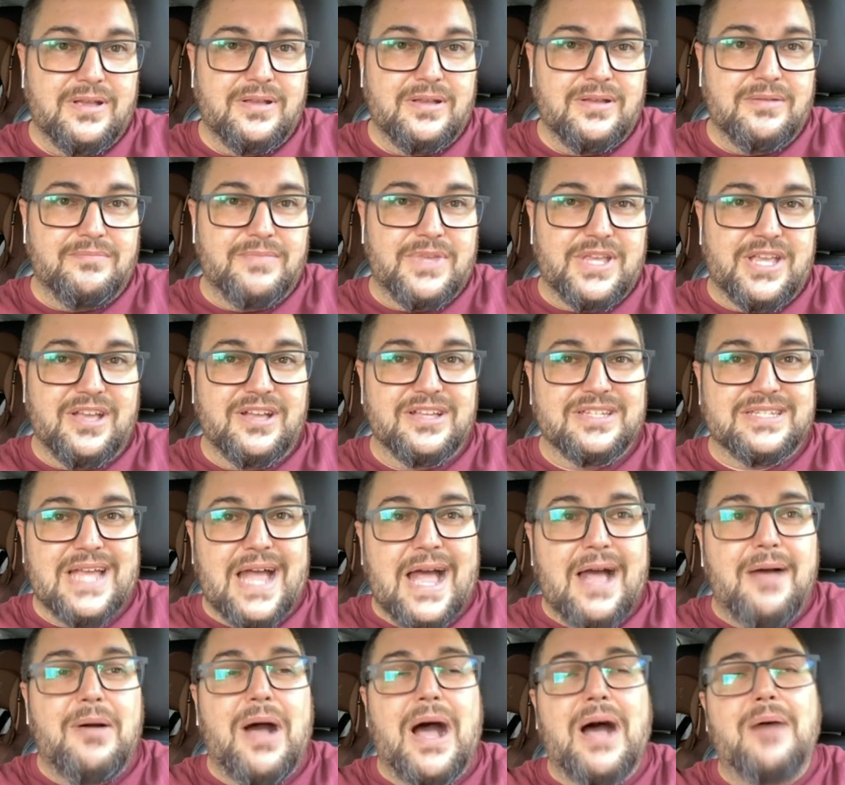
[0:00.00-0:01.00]
because
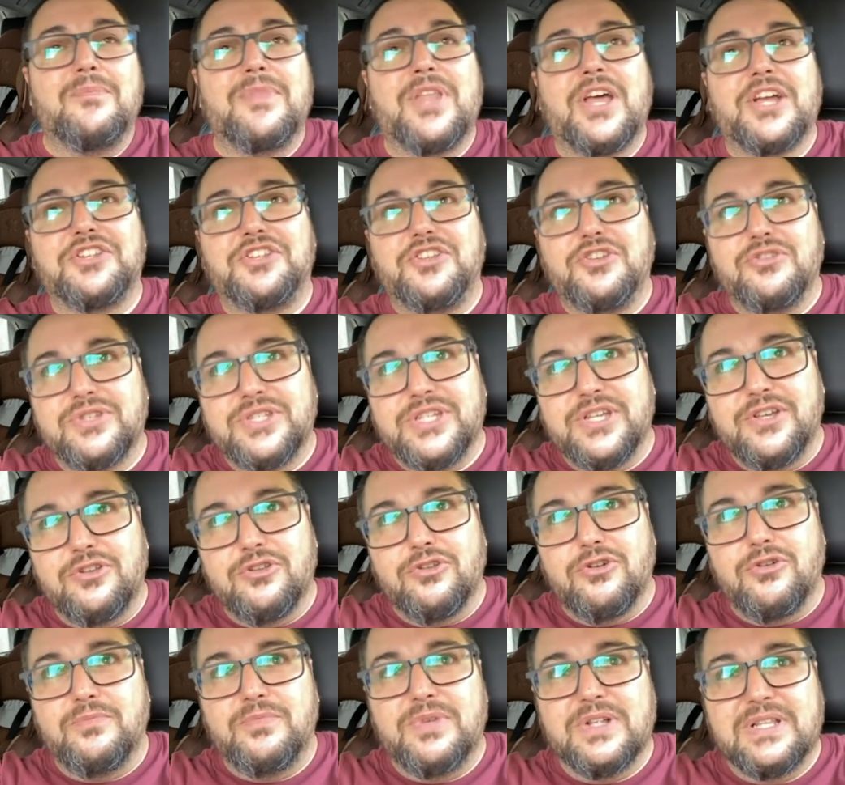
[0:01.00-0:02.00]
I'm not using
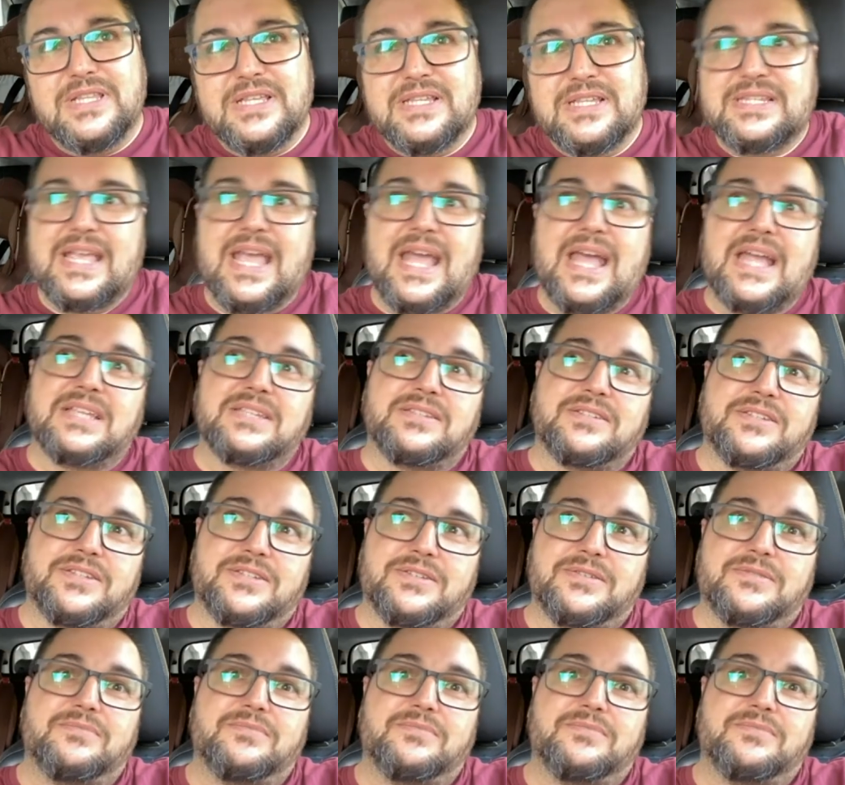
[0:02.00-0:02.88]
global disc as